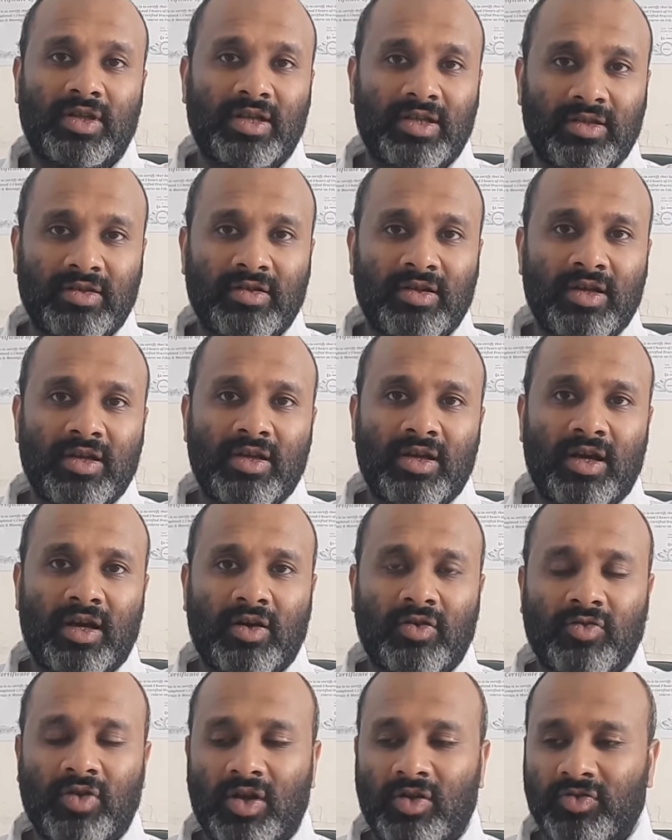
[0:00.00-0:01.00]
then
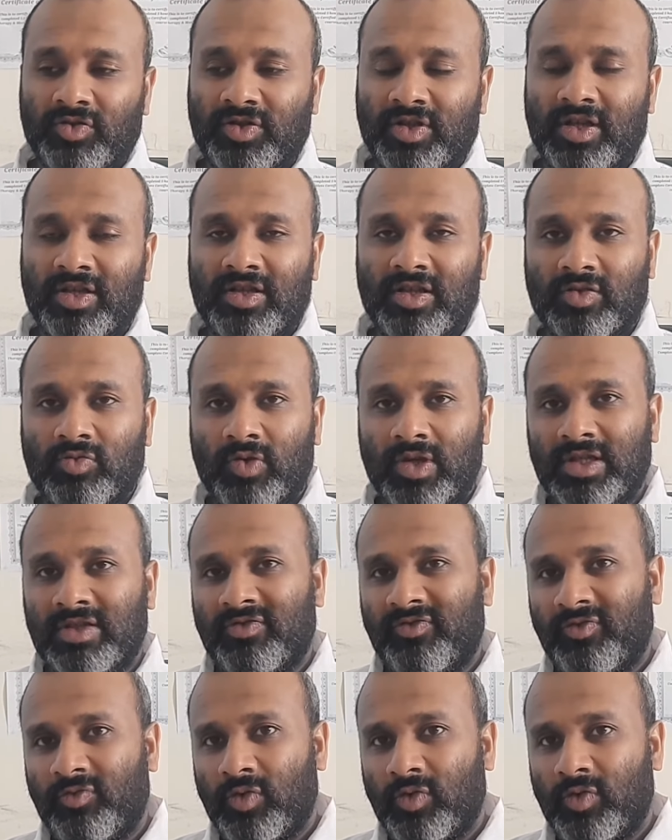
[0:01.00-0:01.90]
I would say just wait